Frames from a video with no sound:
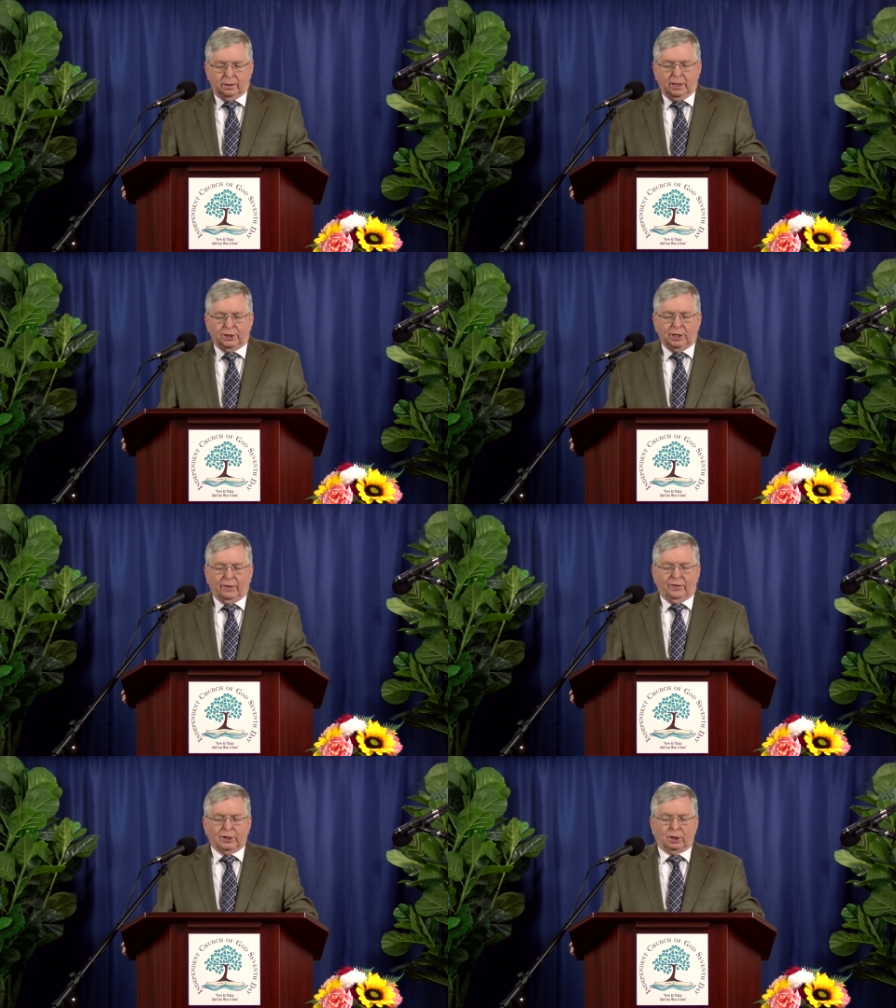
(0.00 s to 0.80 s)
Again, 2
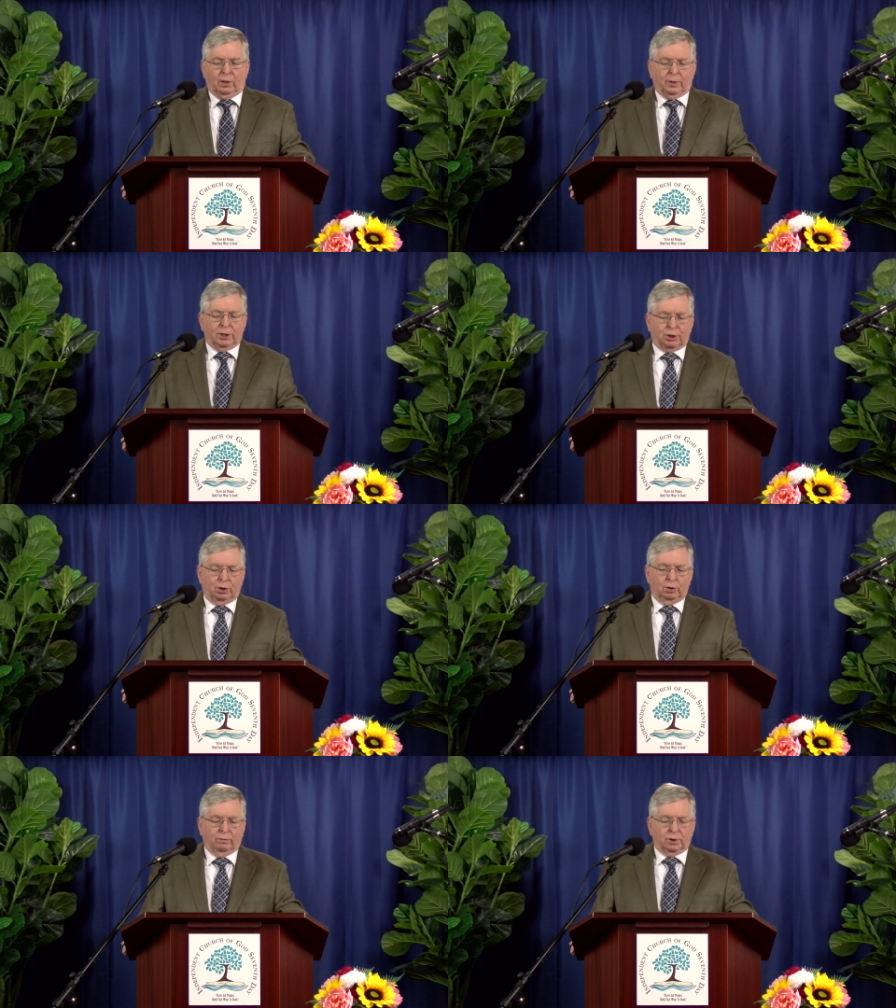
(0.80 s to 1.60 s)
Thessalonians
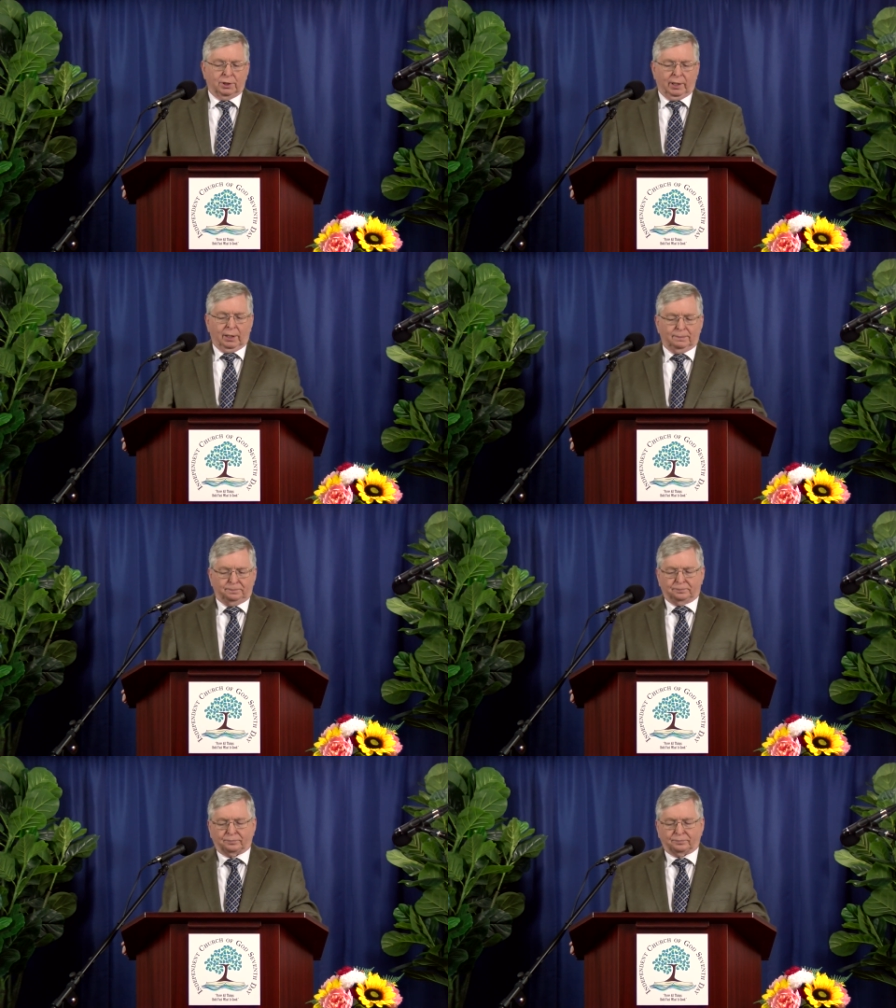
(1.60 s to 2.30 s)
2, verse 9.